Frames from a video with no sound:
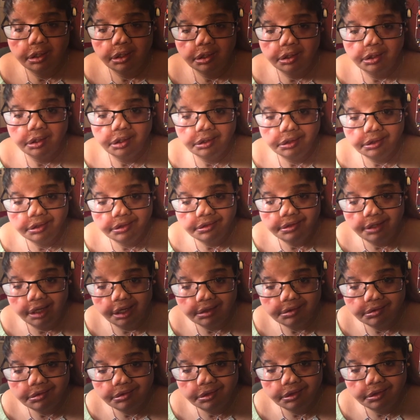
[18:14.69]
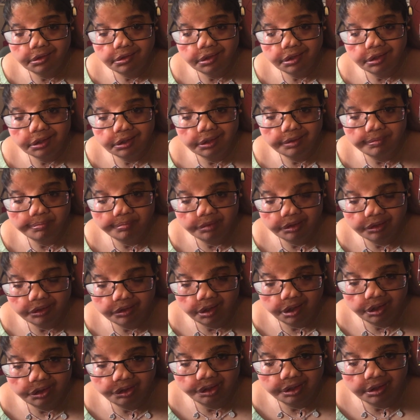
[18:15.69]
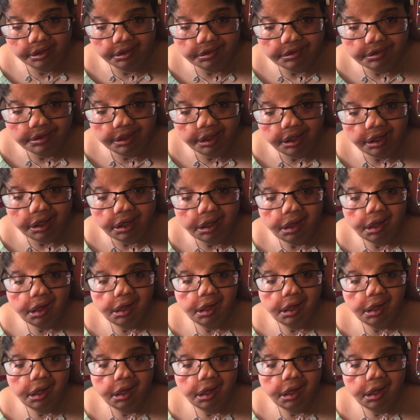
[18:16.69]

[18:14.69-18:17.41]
She's sexist, she's misogynistic,